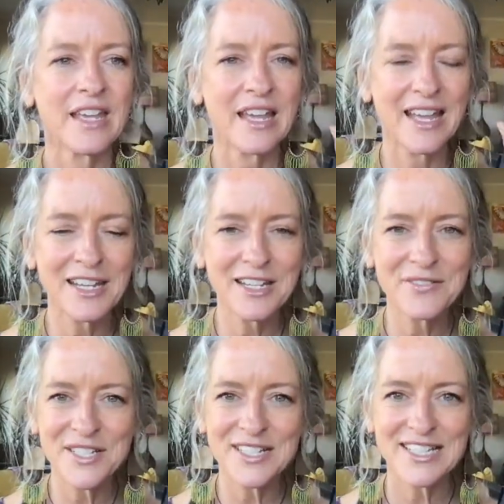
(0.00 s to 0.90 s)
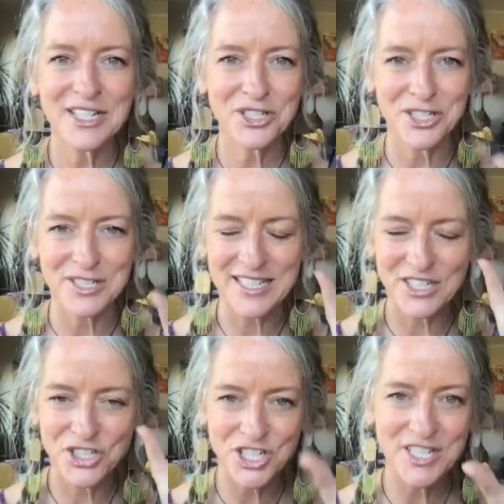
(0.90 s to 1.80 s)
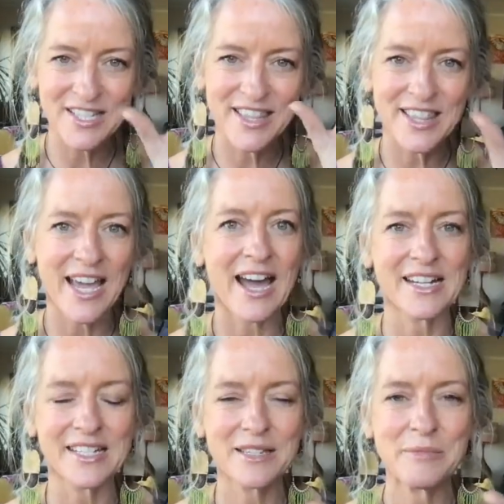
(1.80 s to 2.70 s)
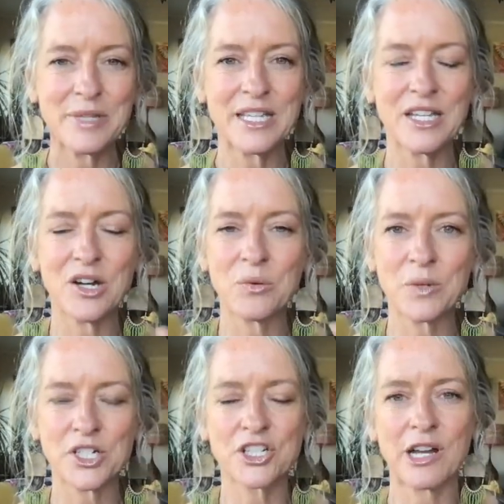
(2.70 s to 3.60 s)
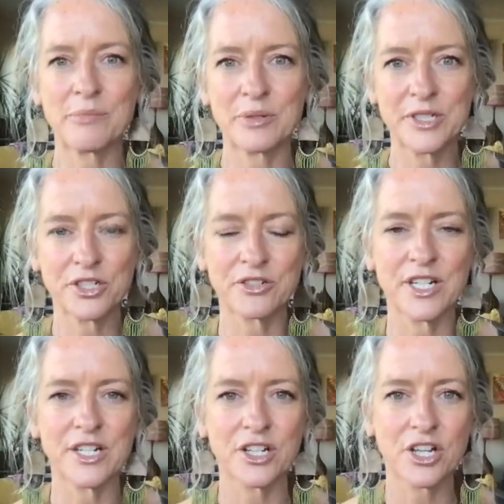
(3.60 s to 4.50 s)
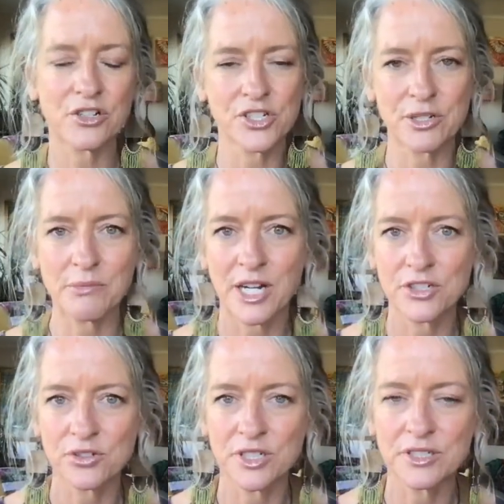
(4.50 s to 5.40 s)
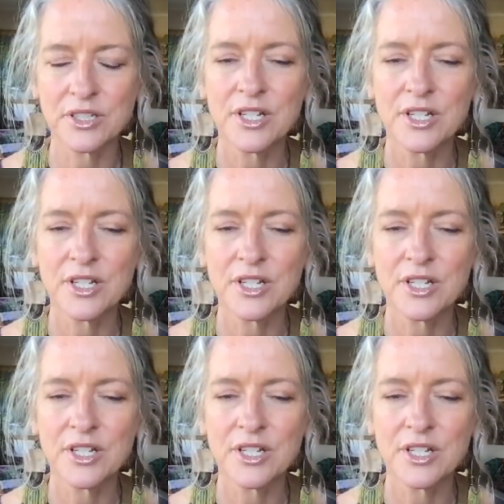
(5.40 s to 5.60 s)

Any of these sections, like just that, can be a workshop, a retreat, a coaching module.